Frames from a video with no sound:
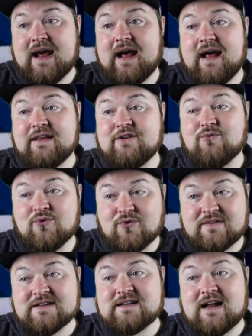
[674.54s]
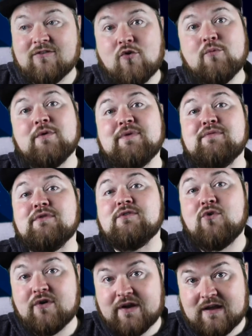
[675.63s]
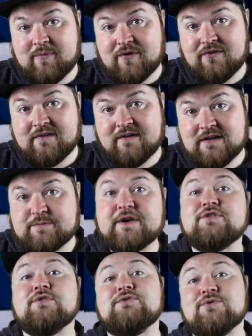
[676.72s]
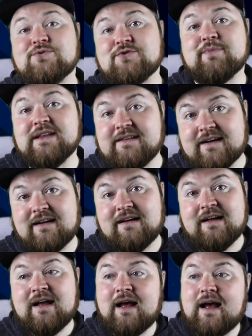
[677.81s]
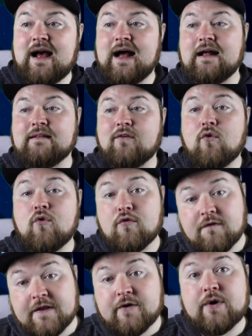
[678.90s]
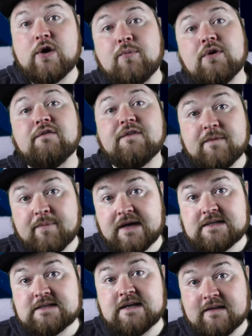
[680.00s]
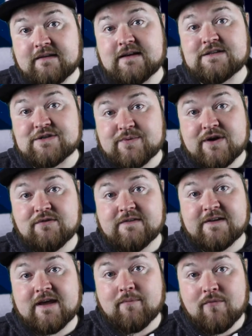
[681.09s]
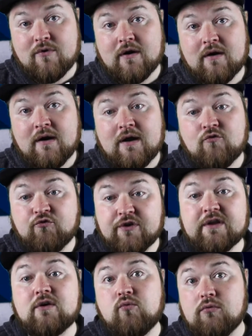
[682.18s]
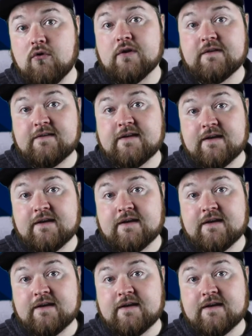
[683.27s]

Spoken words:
you'll notice a lot more people talking about it, especially on social media, and hopefully it'll help on the feedback side of things as well to get more really quality